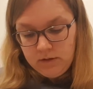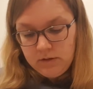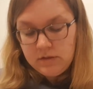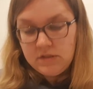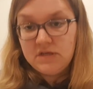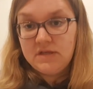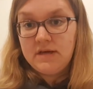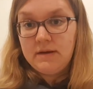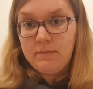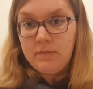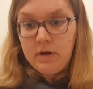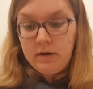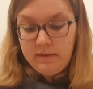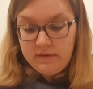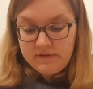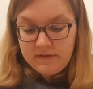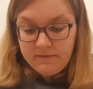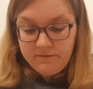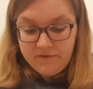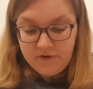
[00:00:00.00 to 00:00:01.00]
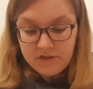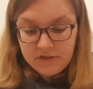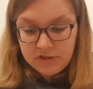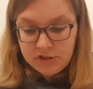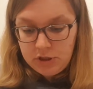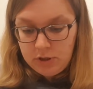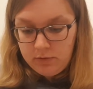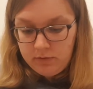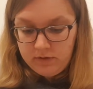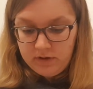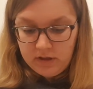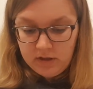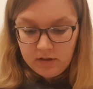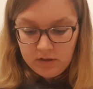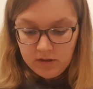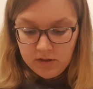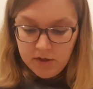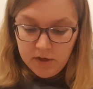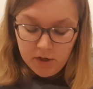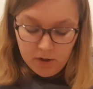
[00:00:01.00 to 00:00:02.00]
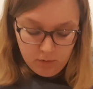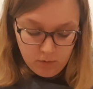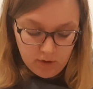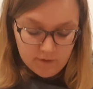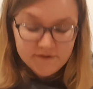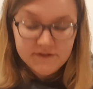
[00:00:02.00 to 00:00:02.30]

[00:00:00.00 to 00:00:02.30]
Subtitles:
So that might have something to do with it. Well,